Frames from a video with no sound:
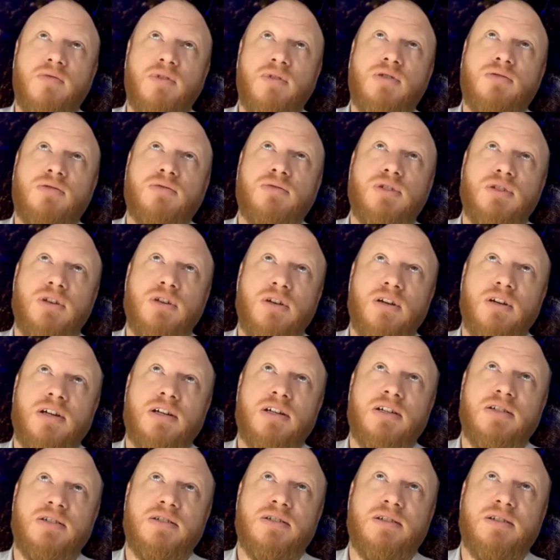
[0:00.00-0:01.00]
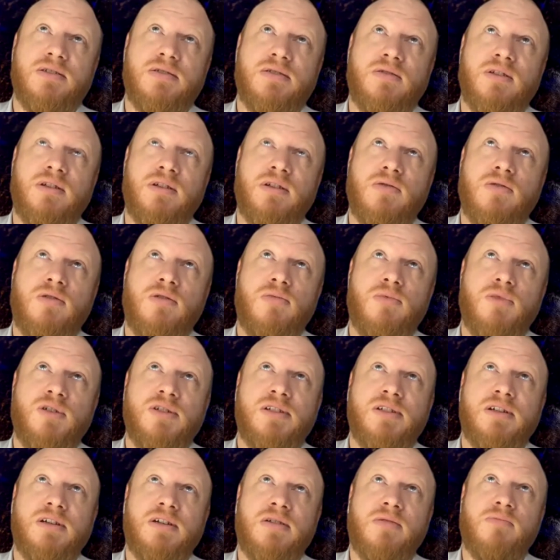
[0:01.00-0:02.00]
circuits, it's on the
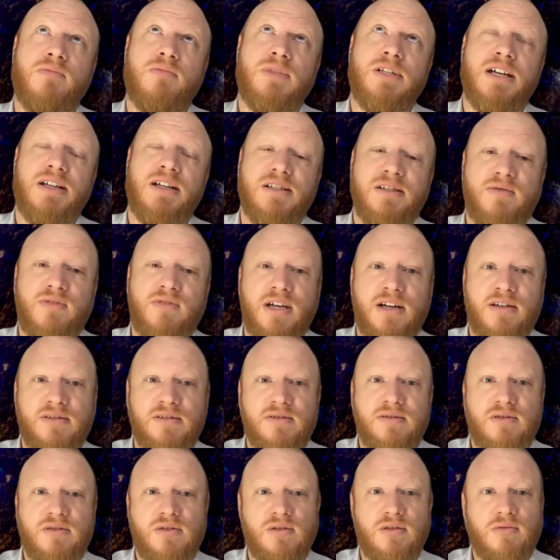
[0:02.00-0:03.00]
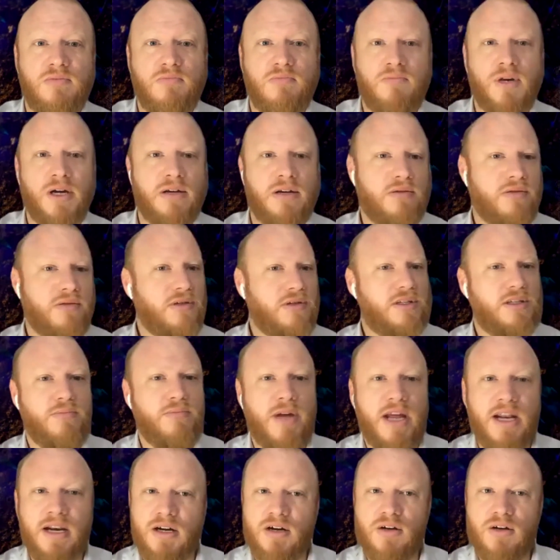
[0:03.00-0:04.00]
almost tens of thousands. But
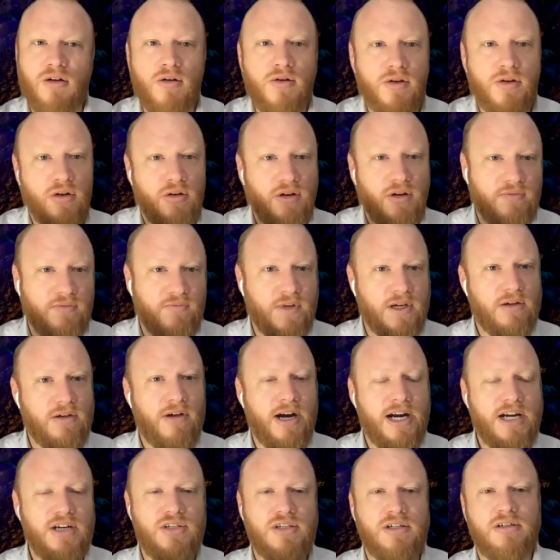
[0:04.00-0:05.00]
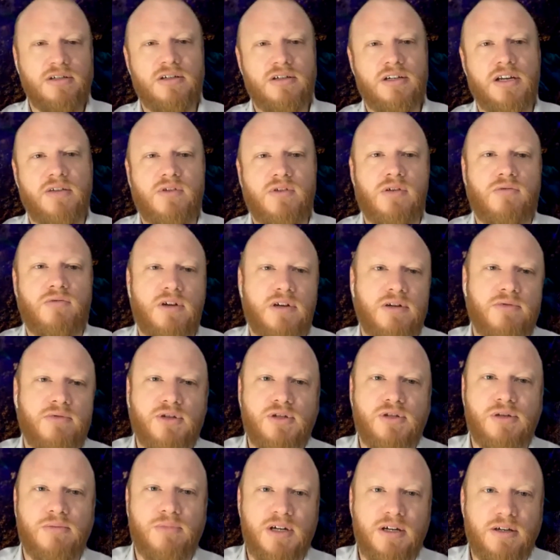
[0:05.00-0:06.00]
depending on your configuration, if you're working
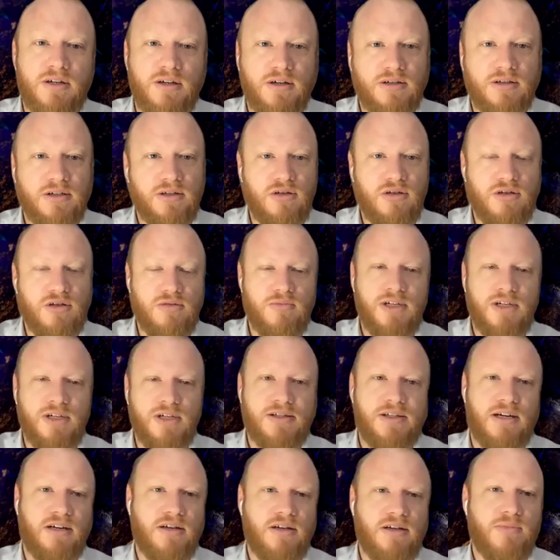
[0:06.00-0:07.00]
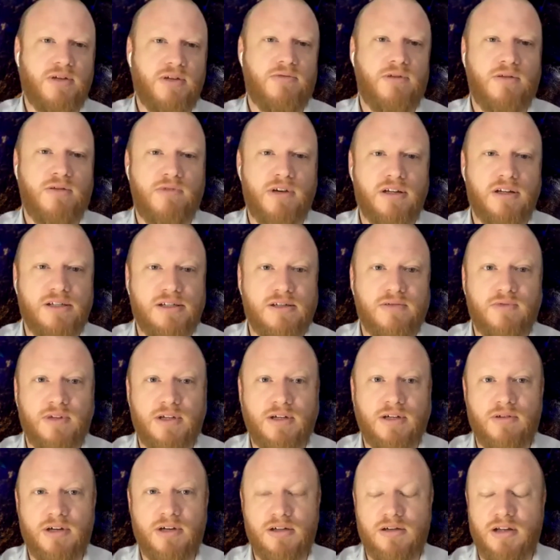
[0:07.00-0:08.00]
with superconducting qubits, that can be run relatively
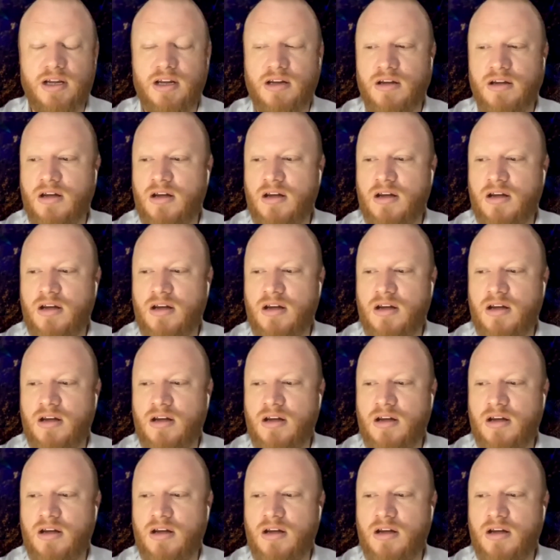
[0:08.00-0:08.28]
quickly.